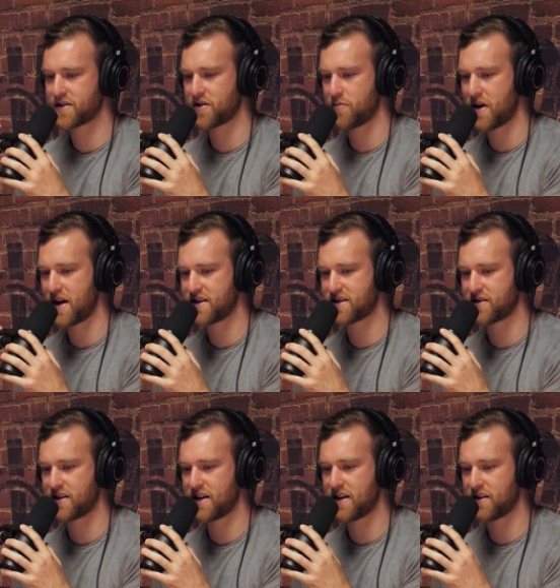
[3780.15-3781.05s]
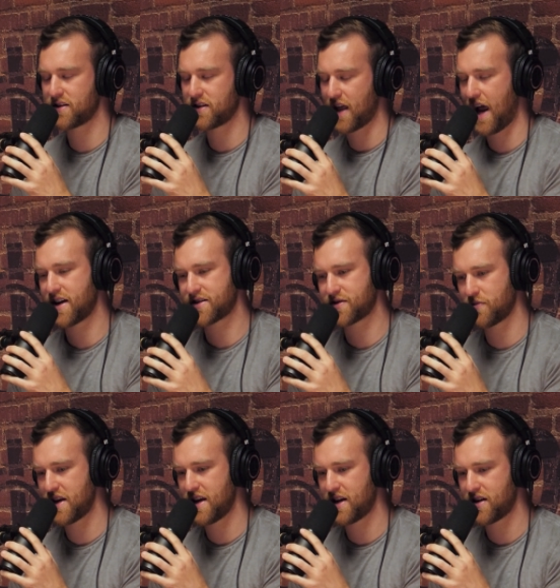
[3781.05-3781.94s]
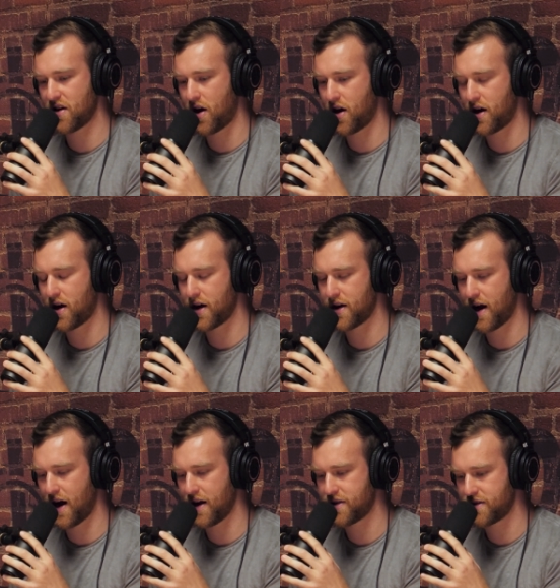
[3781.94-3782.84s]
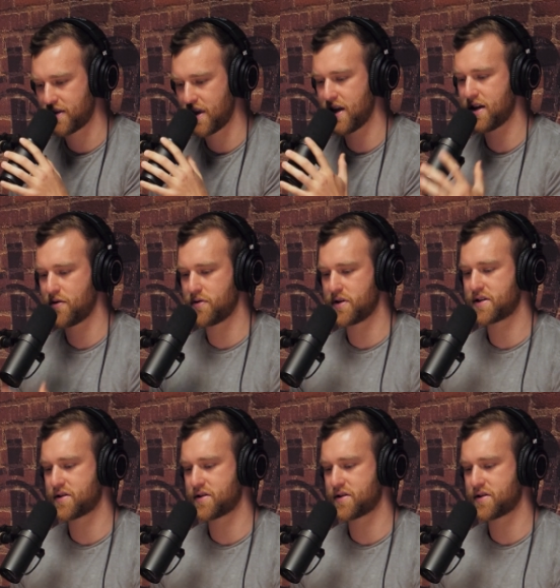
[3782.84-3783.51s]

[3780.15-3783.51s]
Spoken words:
So basically, last week on, I think it was